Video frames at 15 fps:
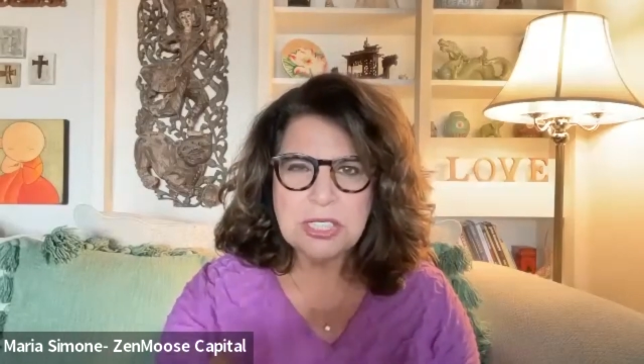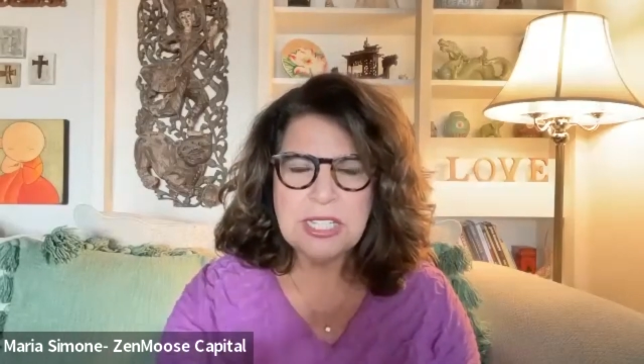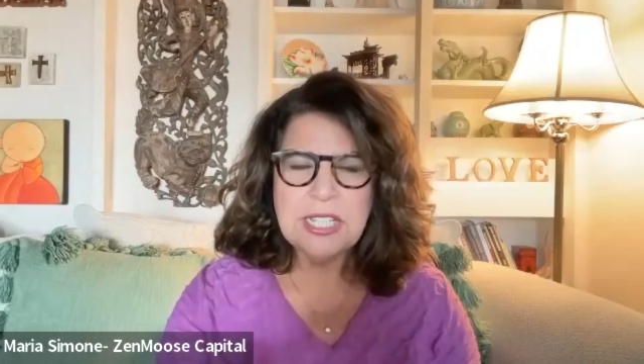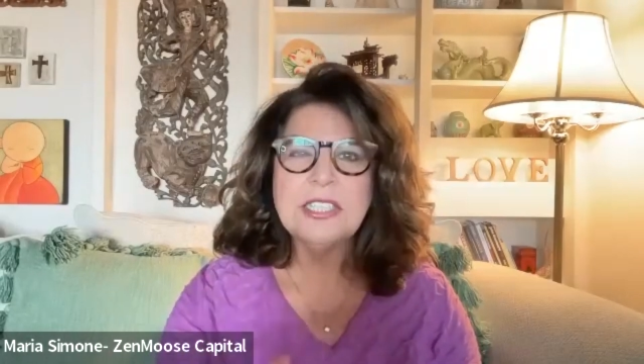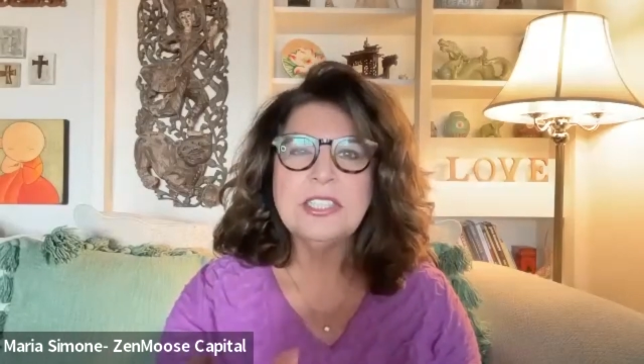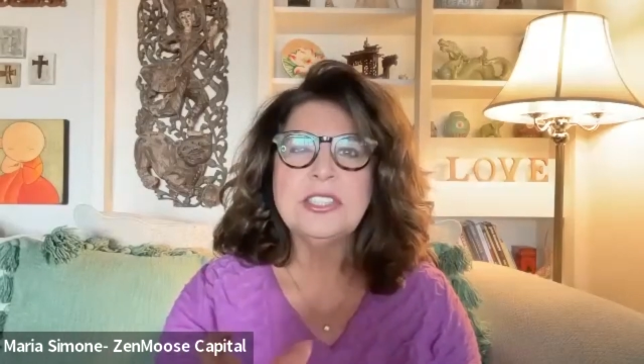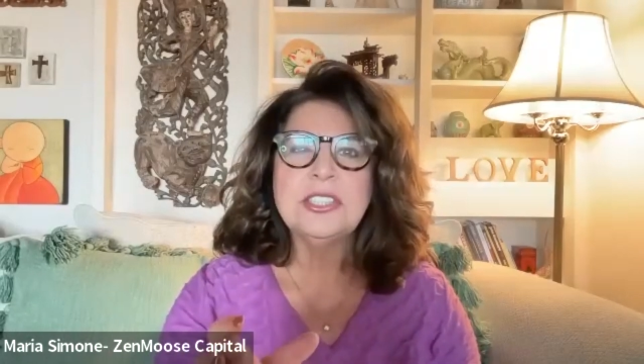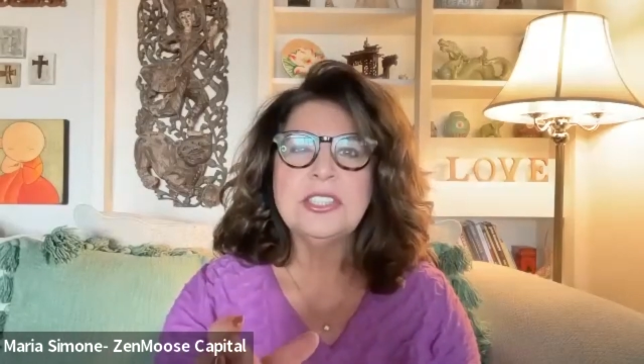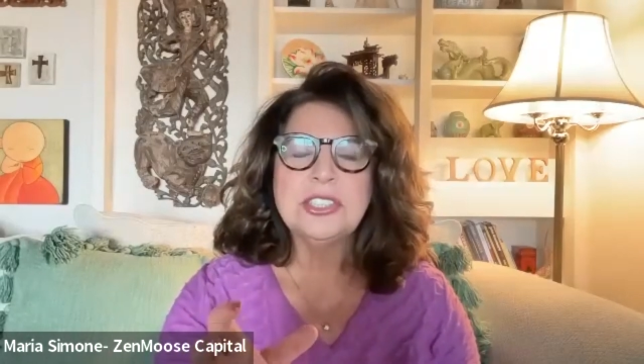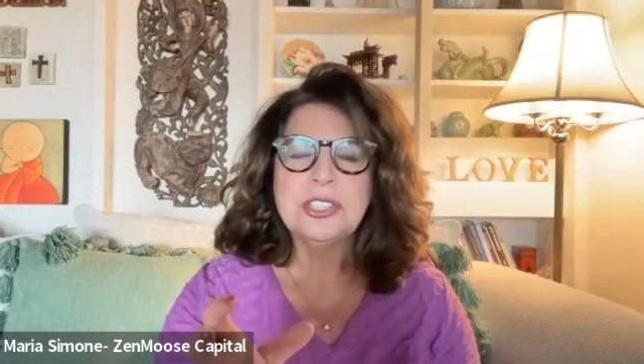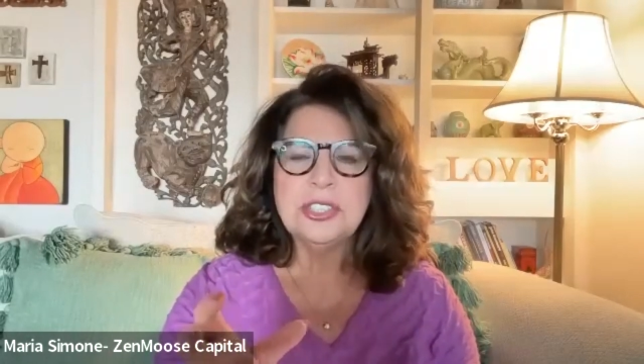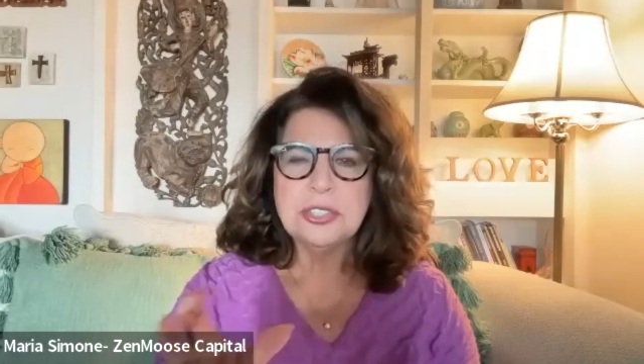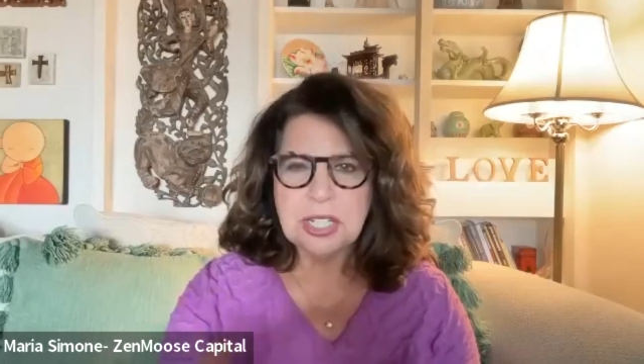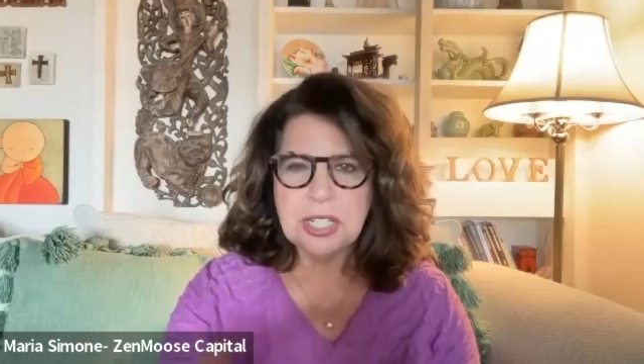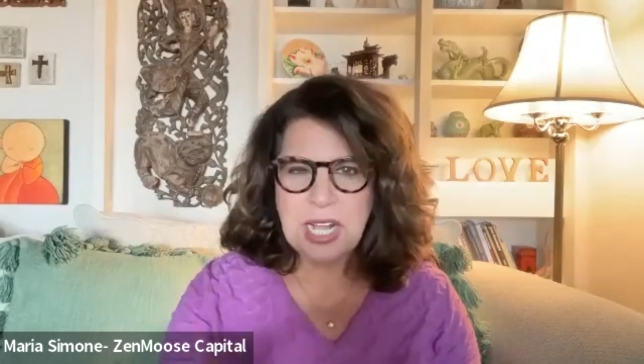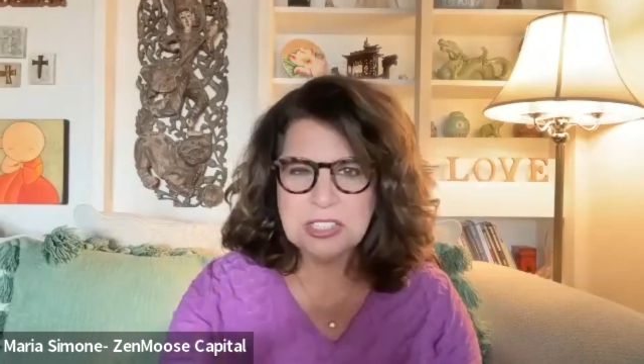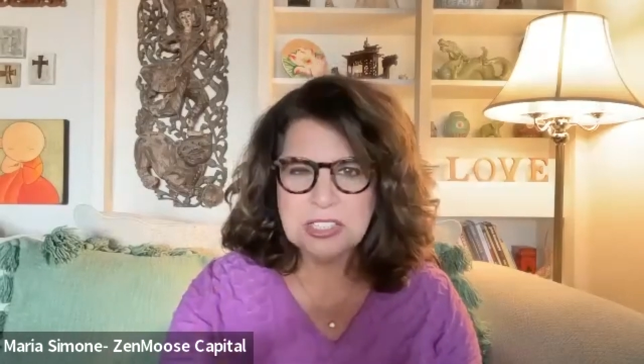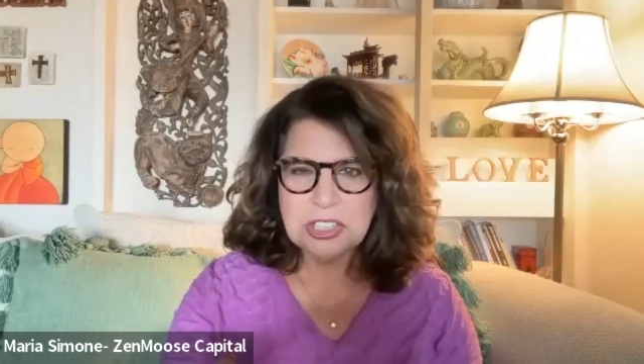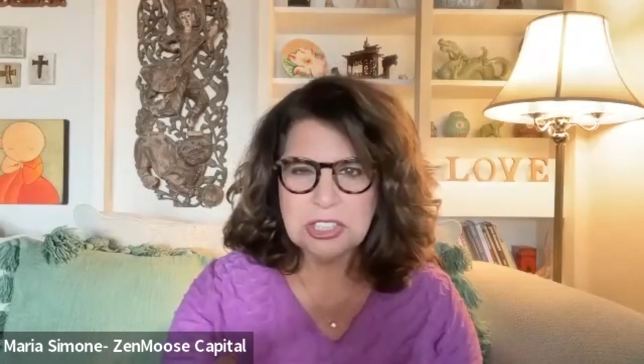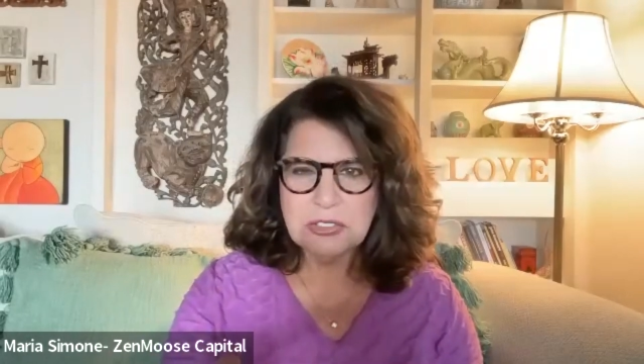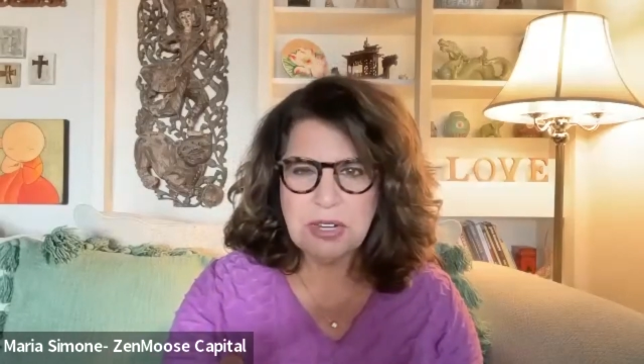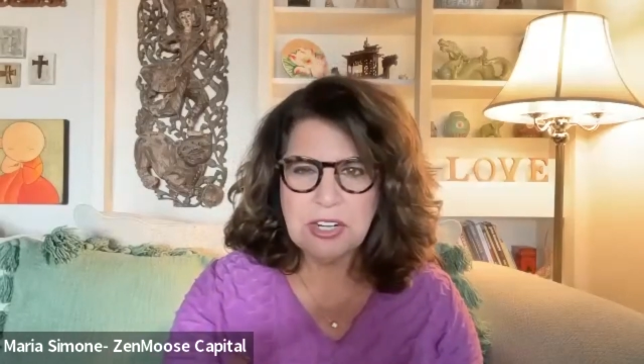into your
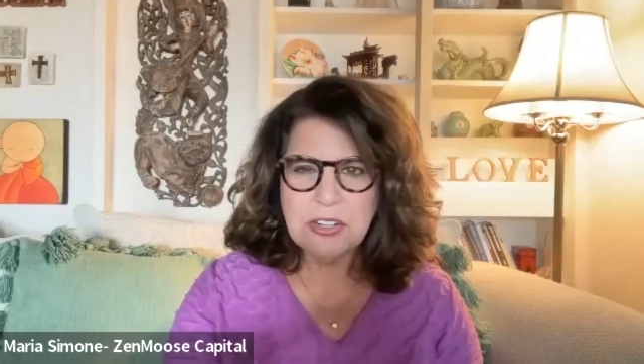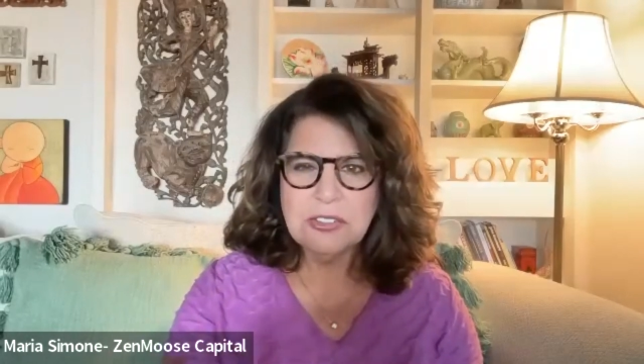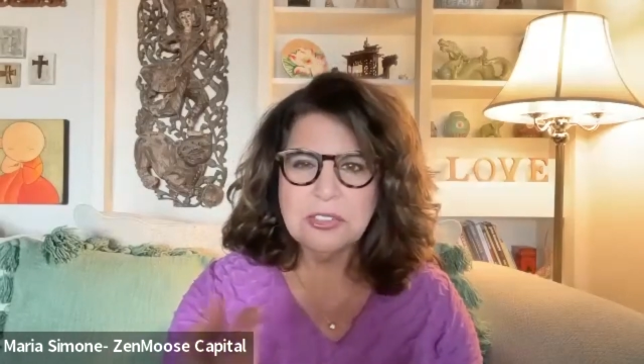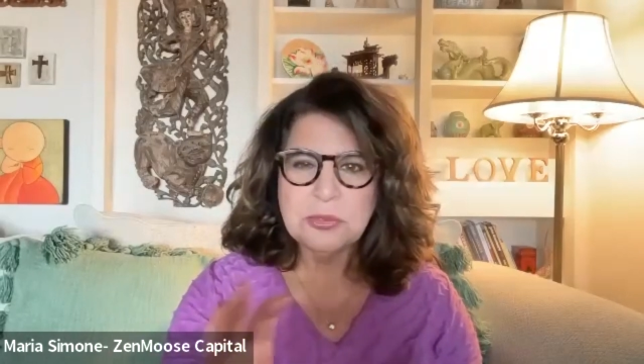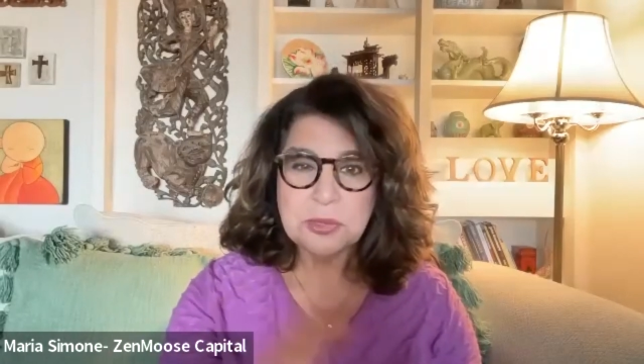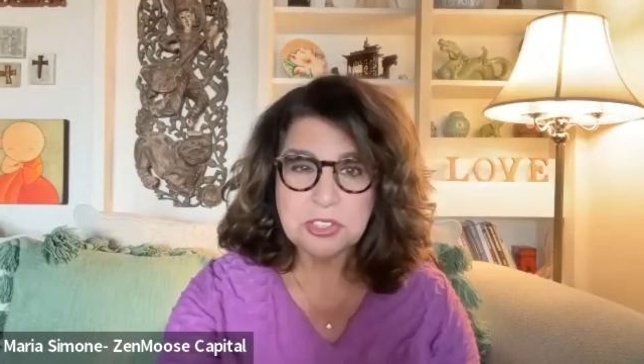Akashic records,